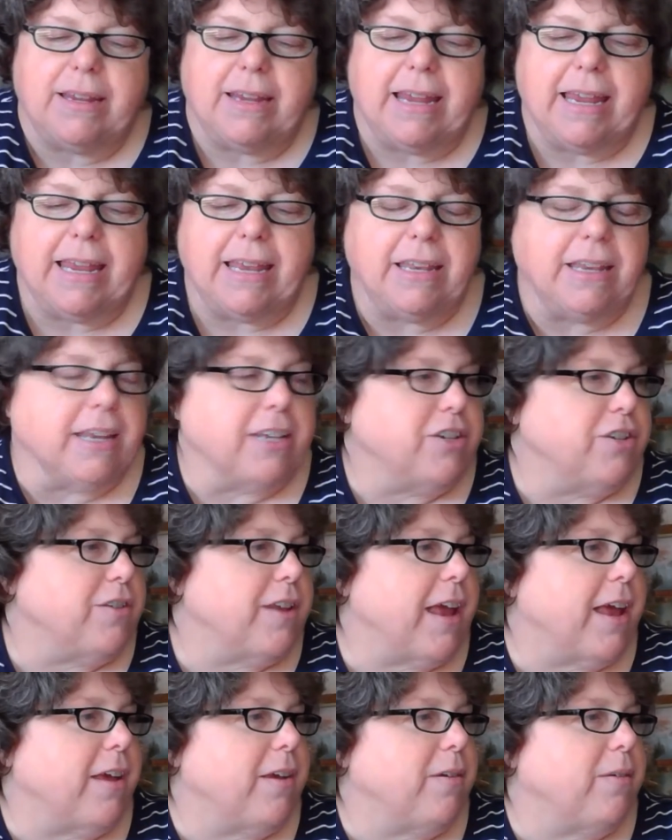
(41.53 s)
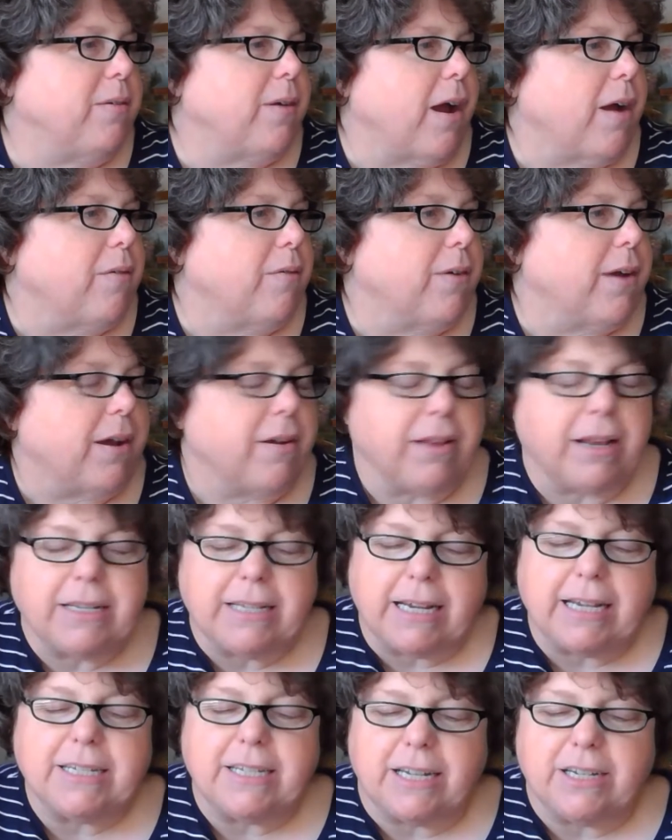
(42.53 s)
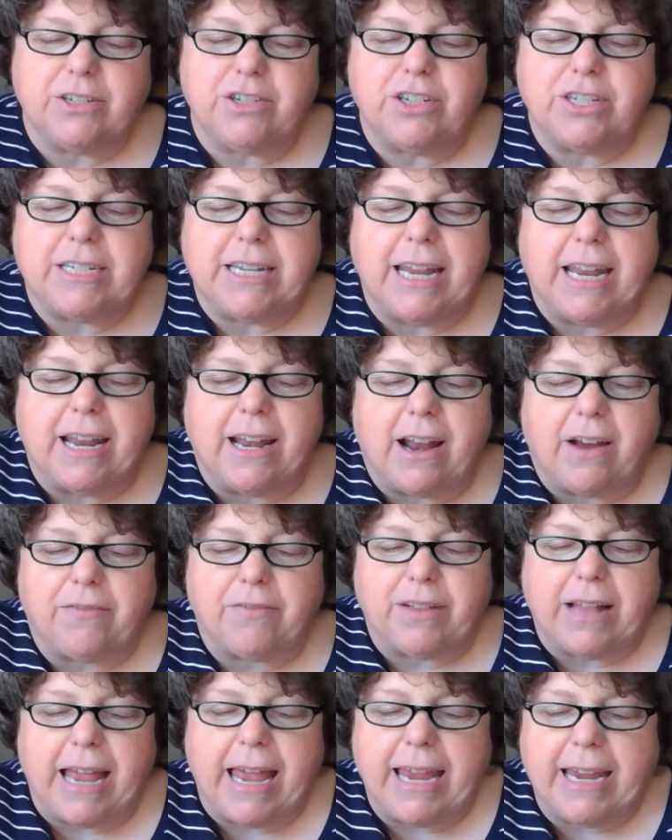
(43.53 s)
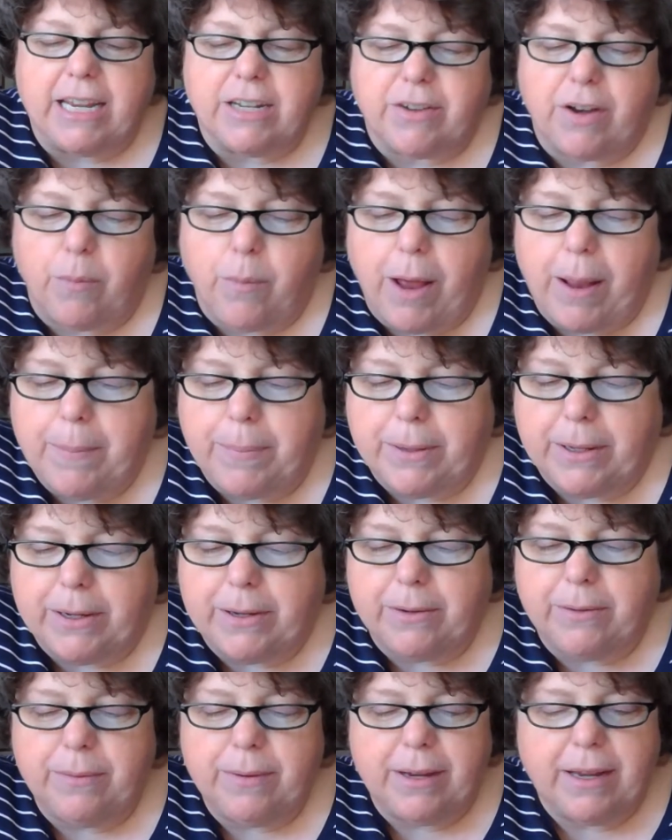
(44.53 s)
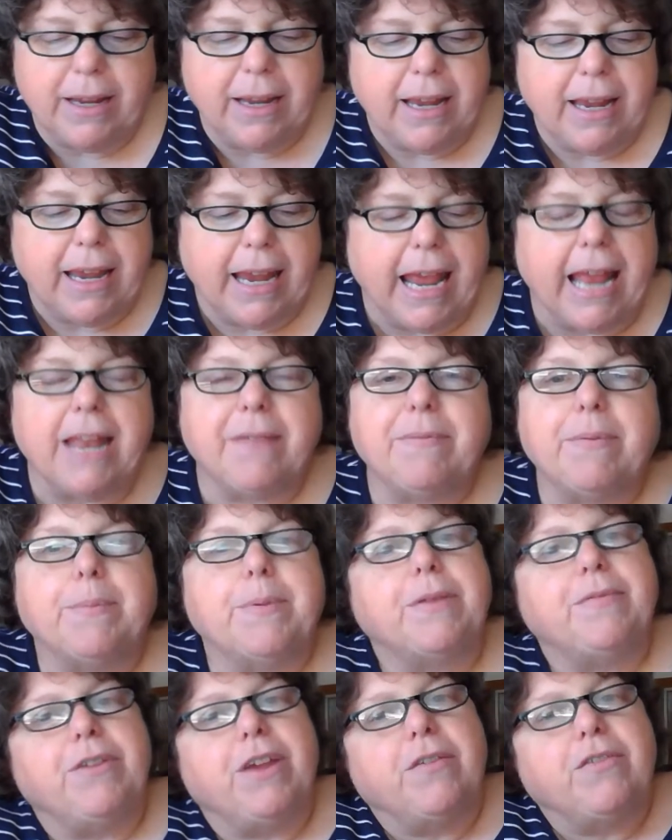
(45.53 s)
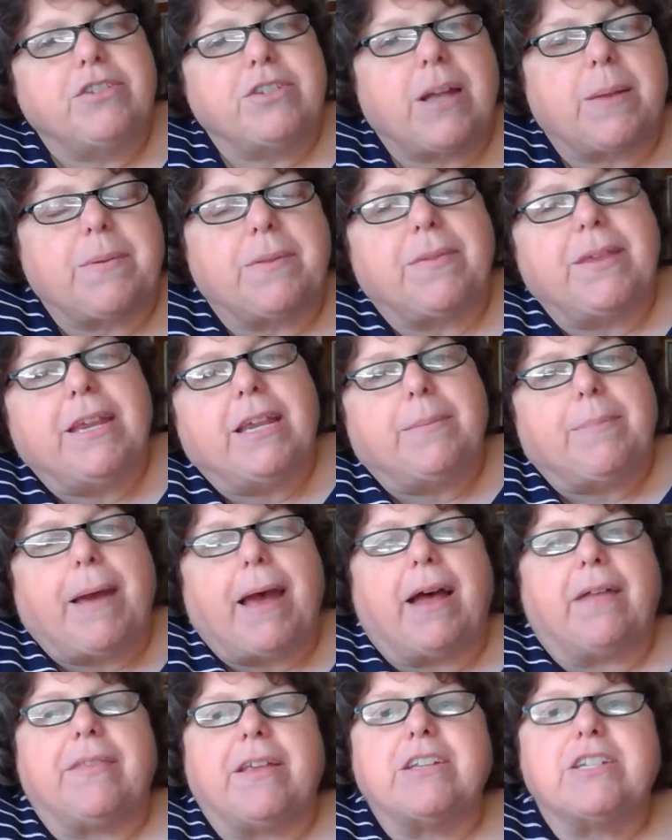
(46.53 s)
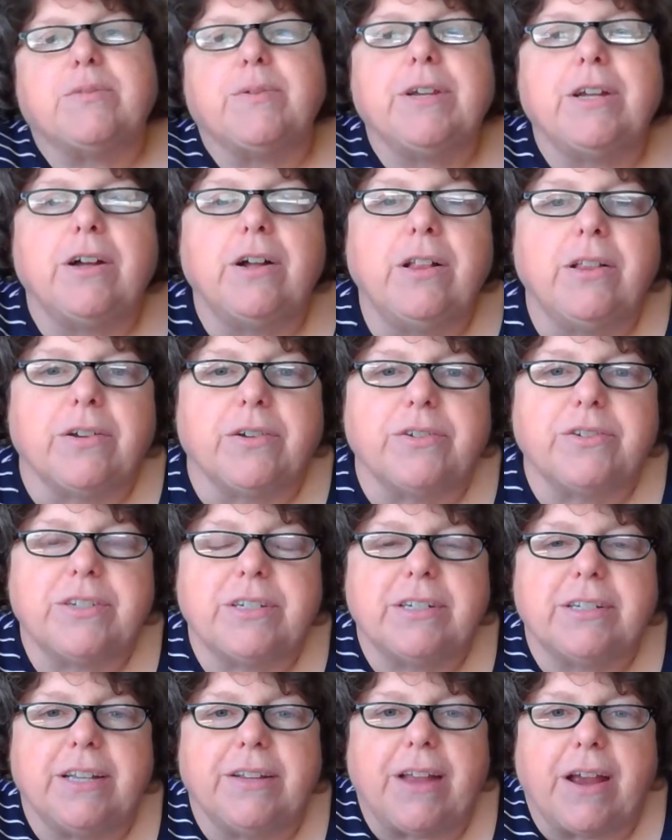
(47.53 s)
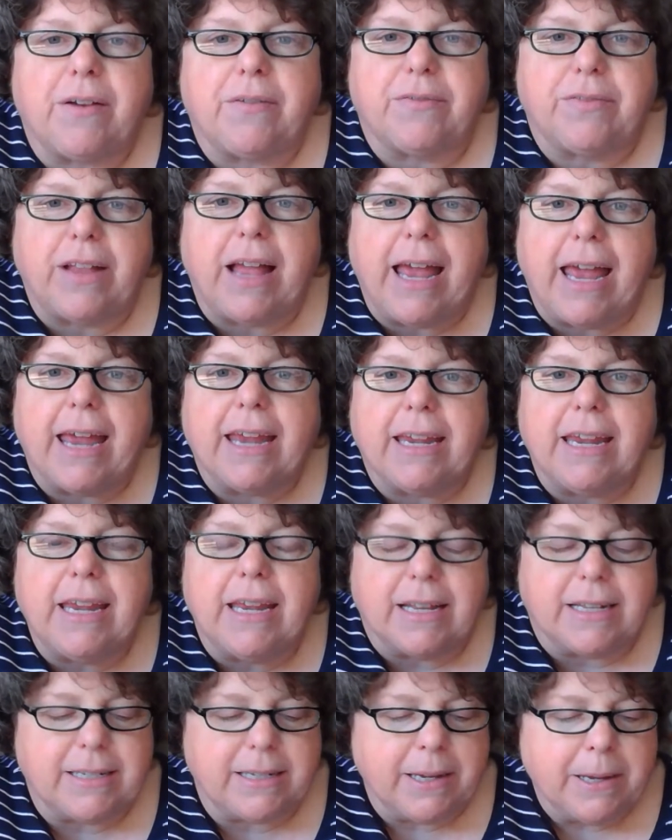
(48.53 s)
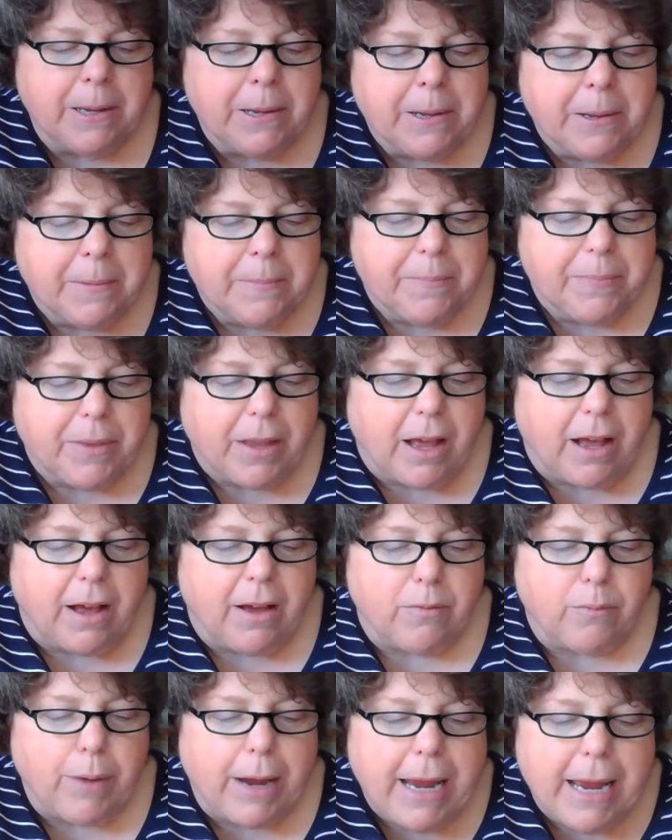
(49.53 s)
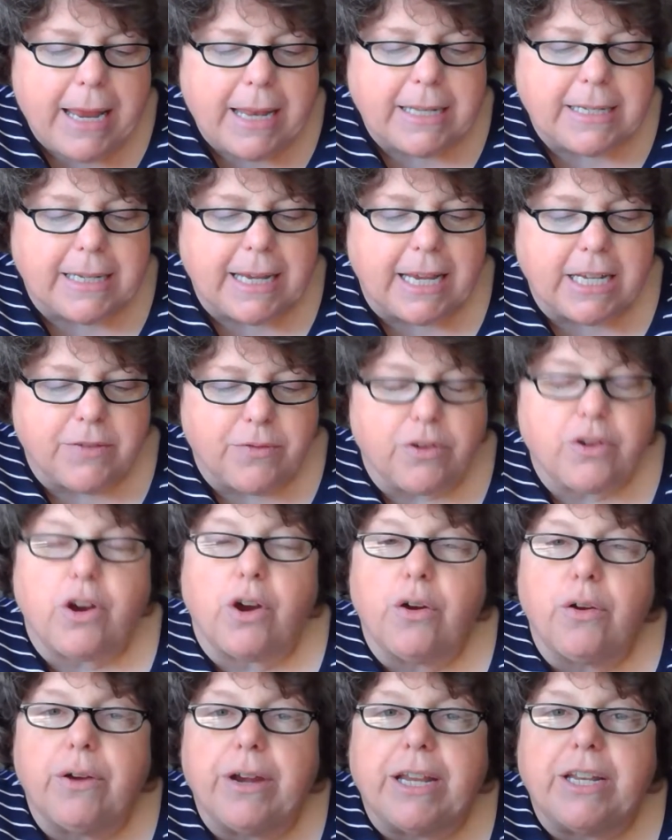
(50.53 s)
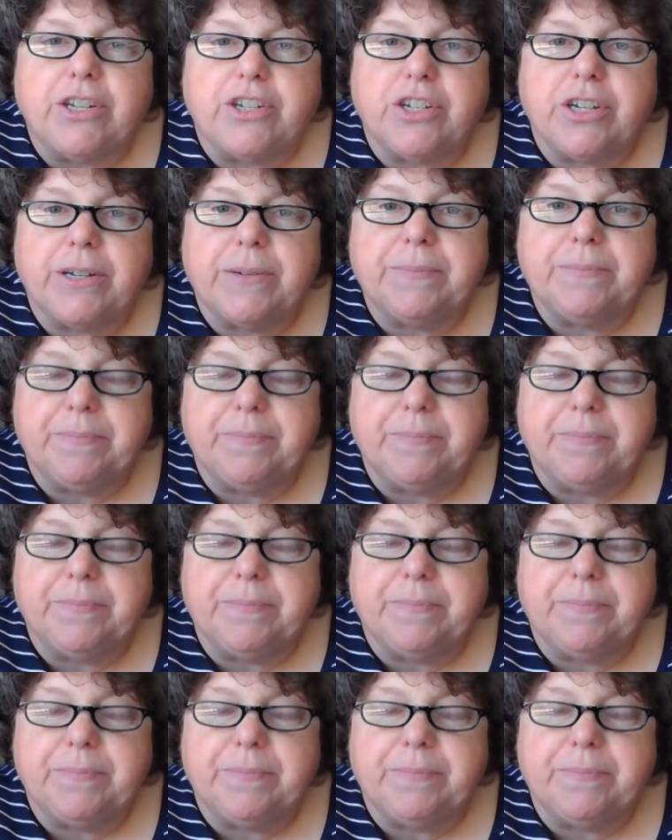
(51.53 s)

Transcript: as you know, like I just said, our flag is red, white, and blue. And if you ever stop to think about those three colors that our flag is, red stands for courage.